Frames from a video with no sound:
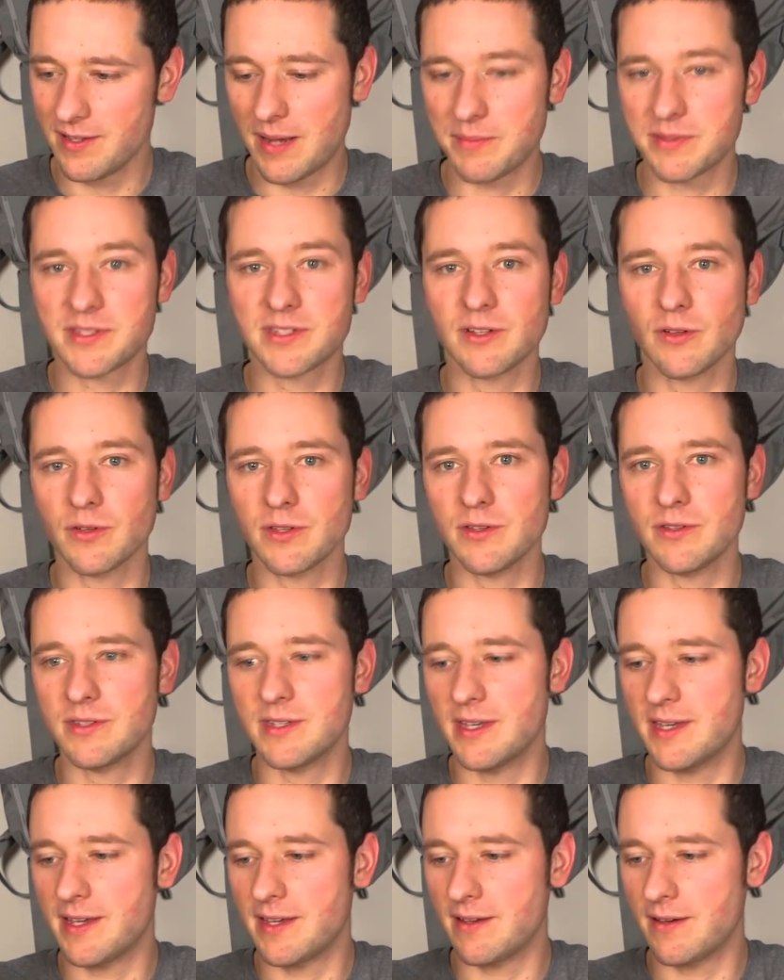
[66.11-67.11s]
I'm still
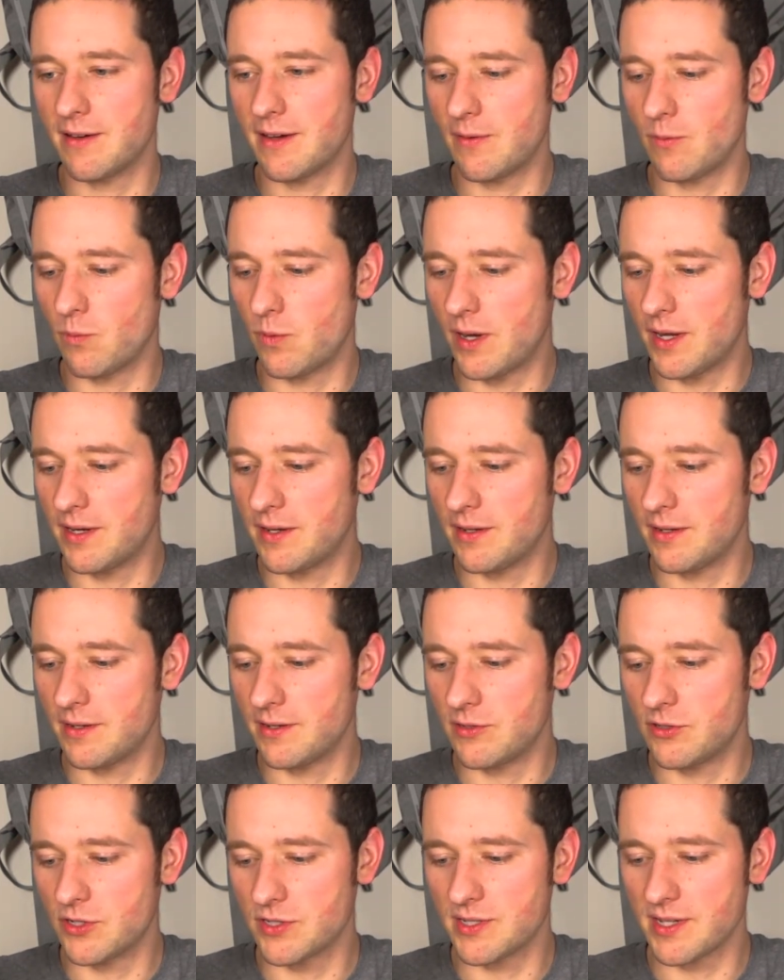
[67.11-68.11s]
using one
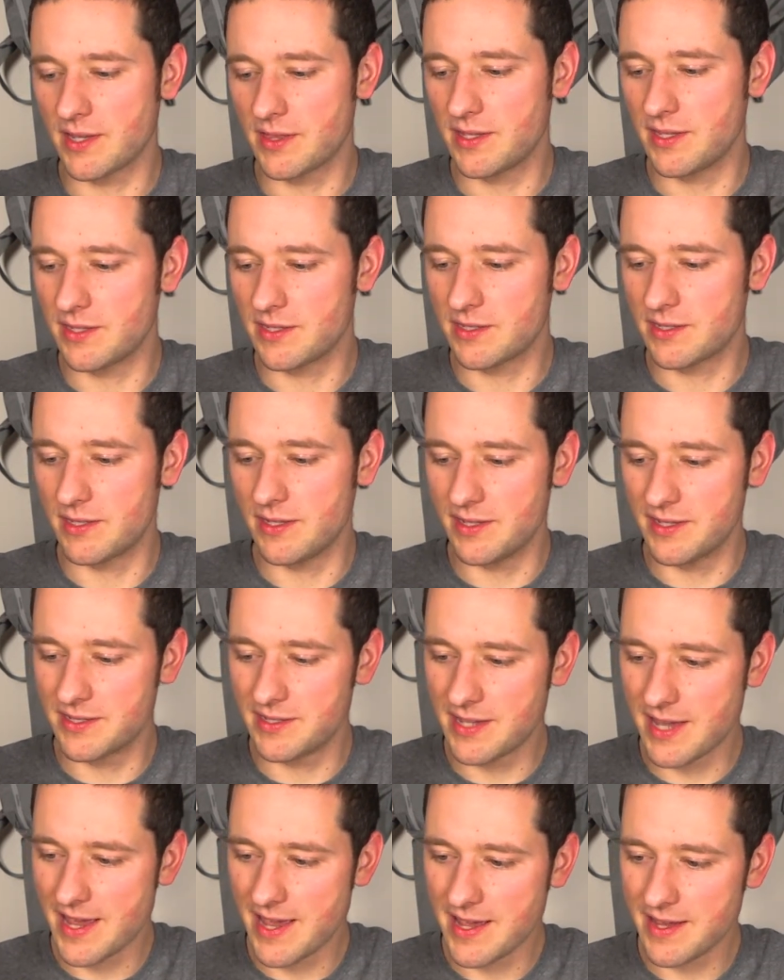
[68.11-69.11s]
just like this to this
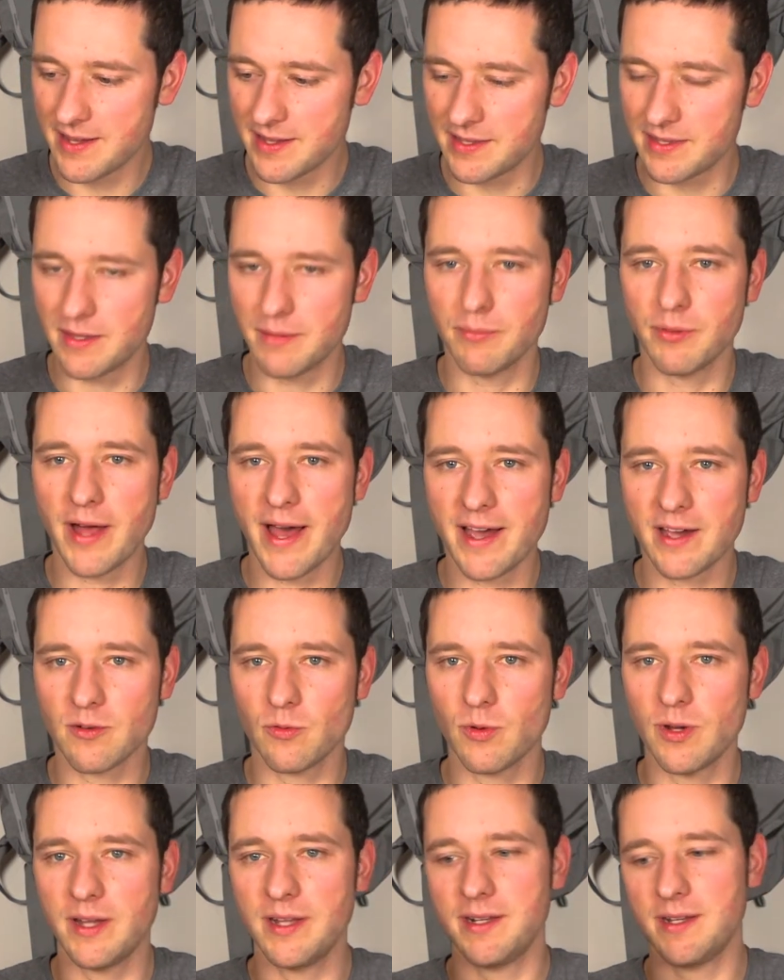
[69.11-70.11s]
day, the black
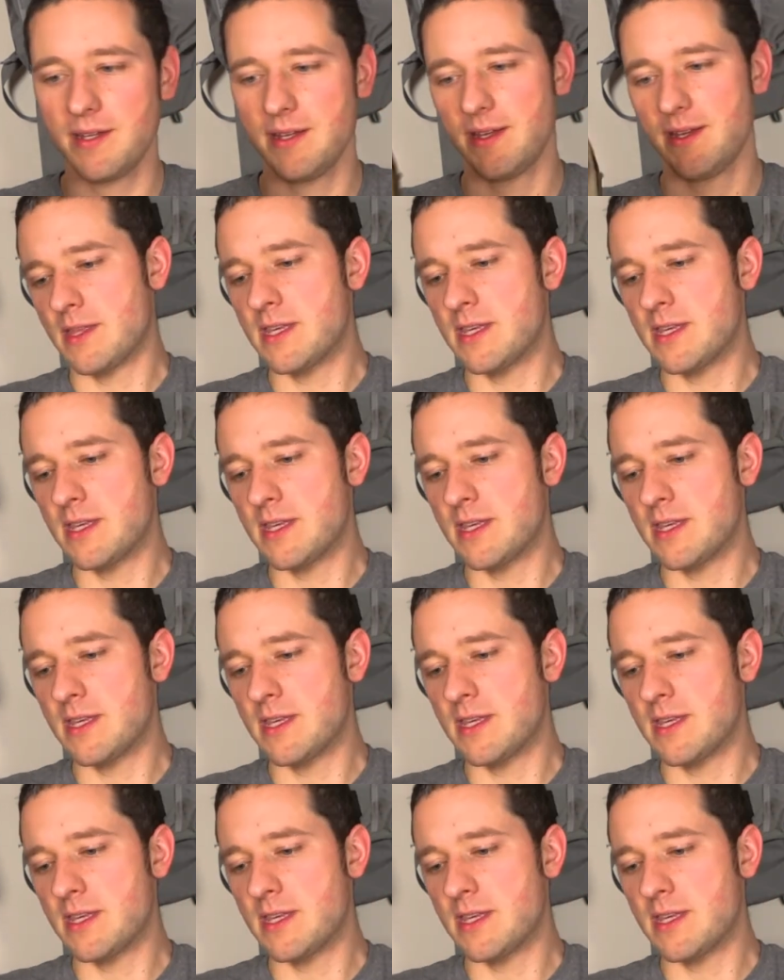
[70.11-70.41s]
one.